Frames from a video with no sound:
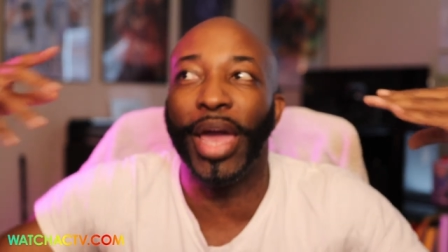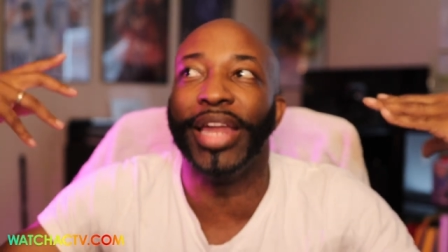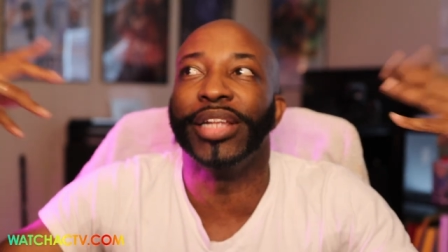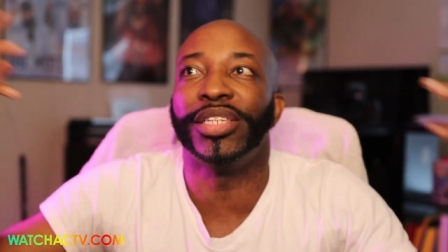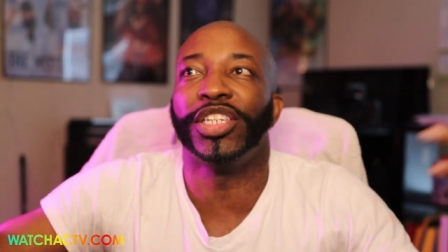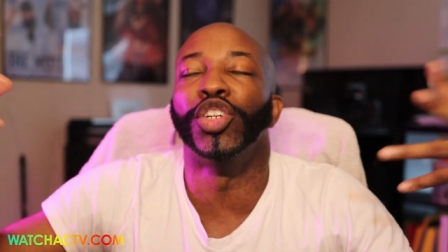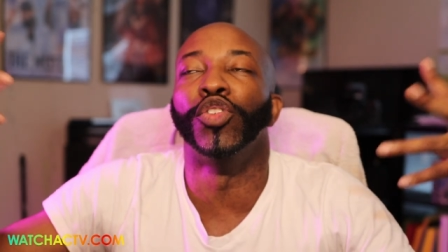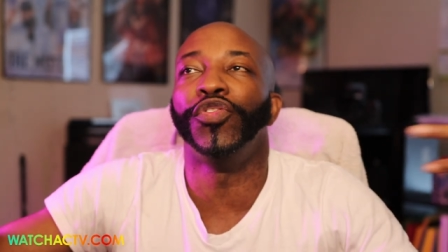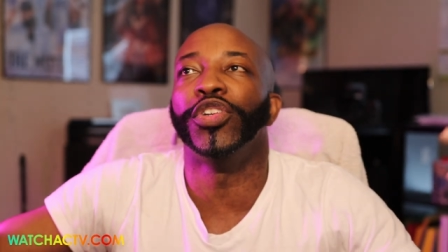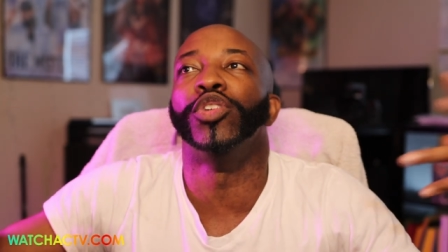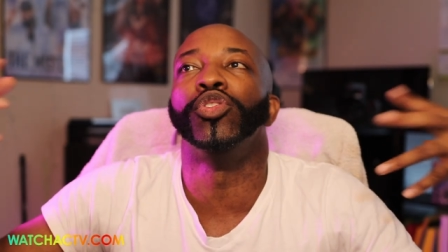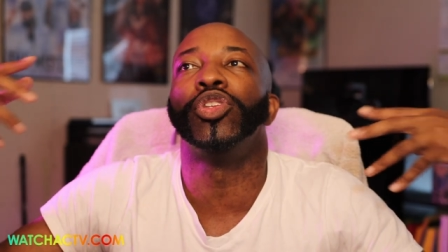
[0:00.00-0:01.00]
and it still
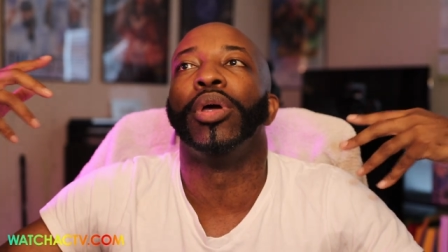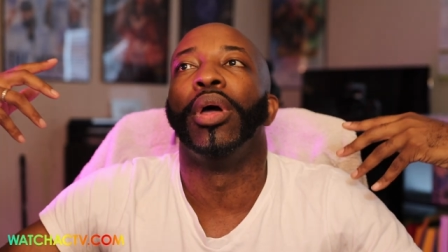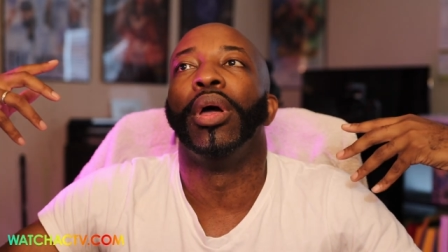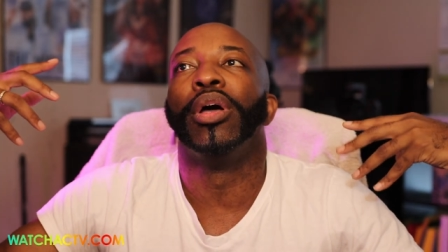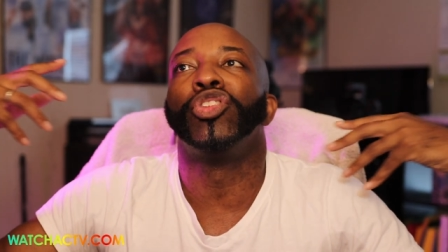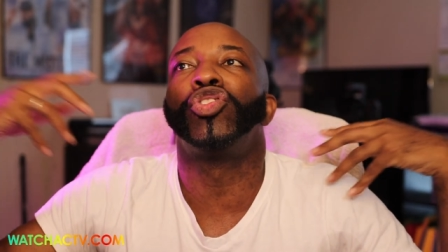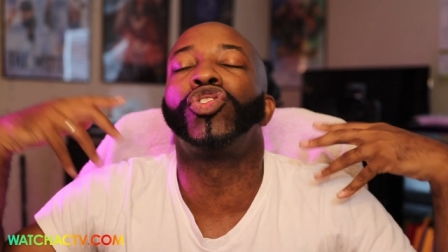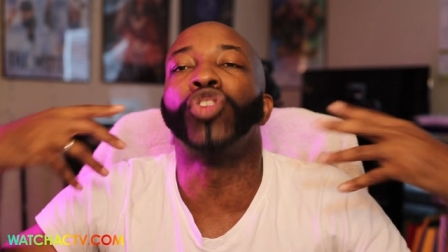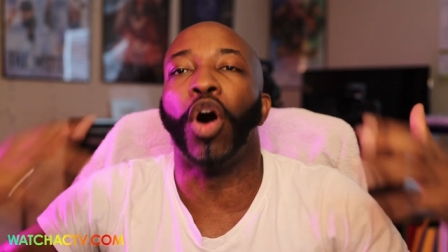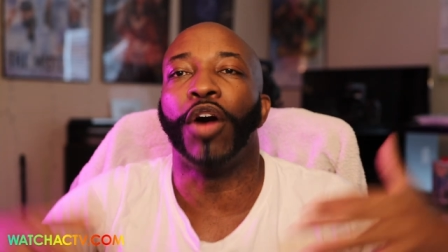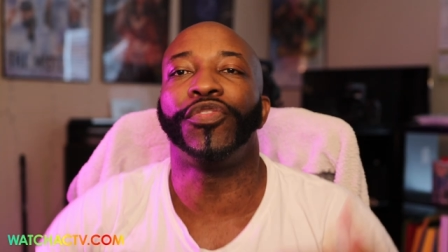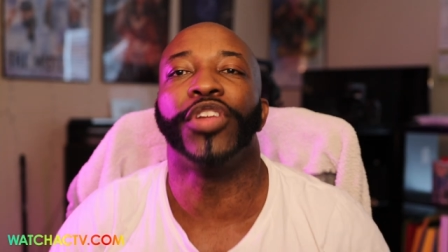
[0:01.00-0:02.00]
feels
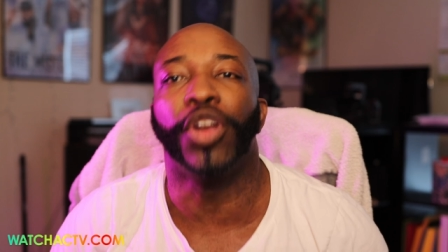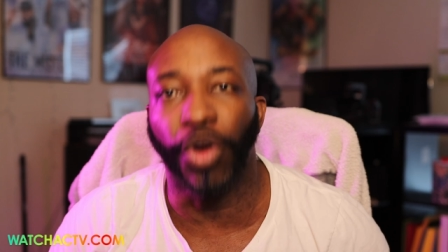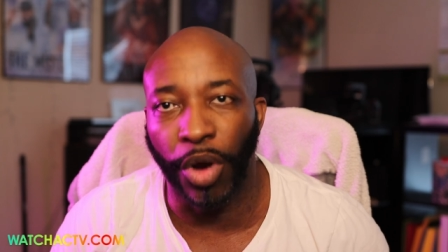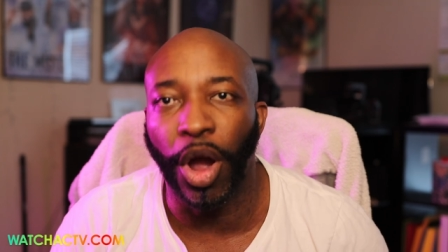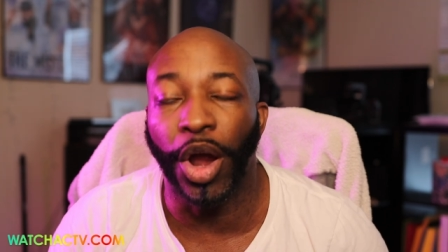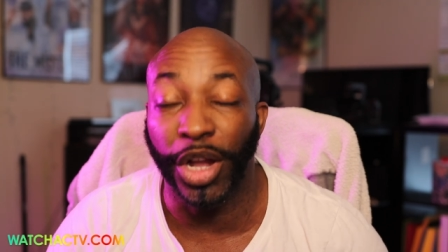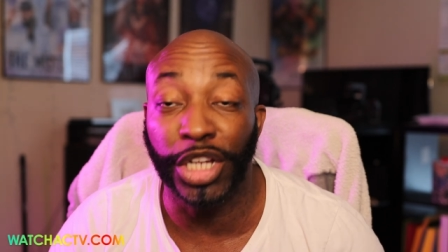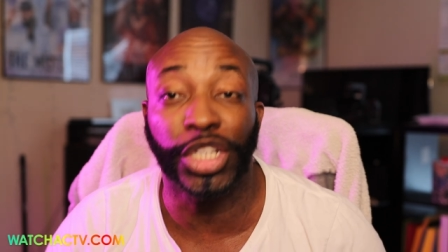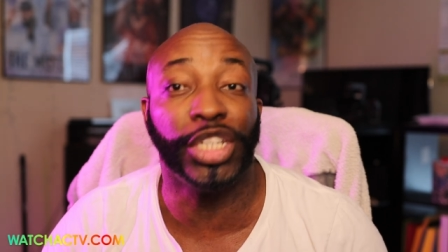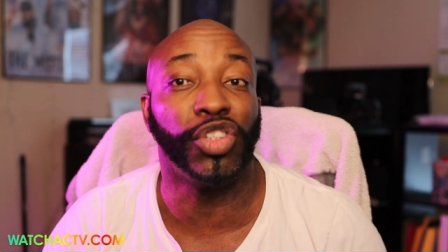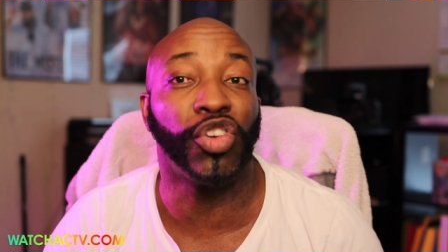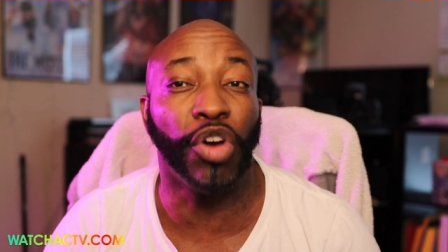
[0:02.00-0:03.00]
soft in her heart because
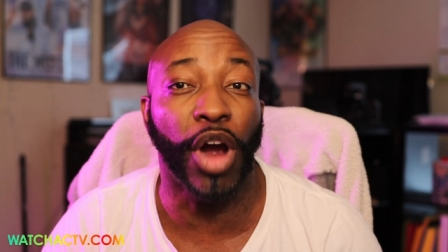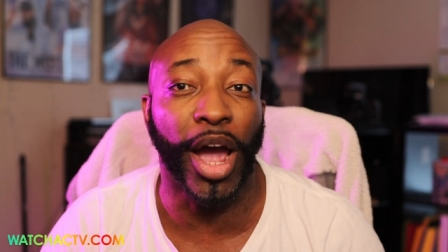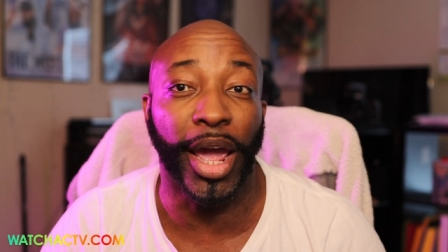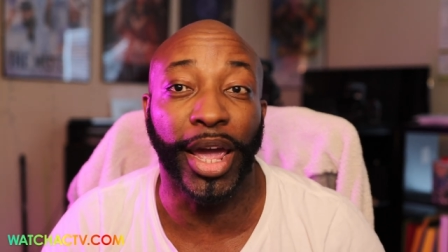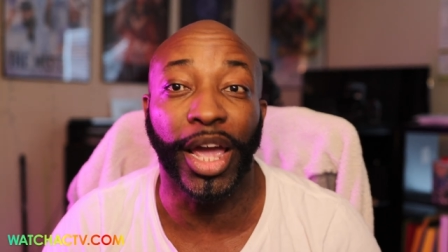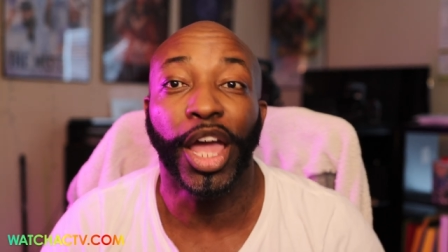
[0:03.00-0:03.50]
she's crying.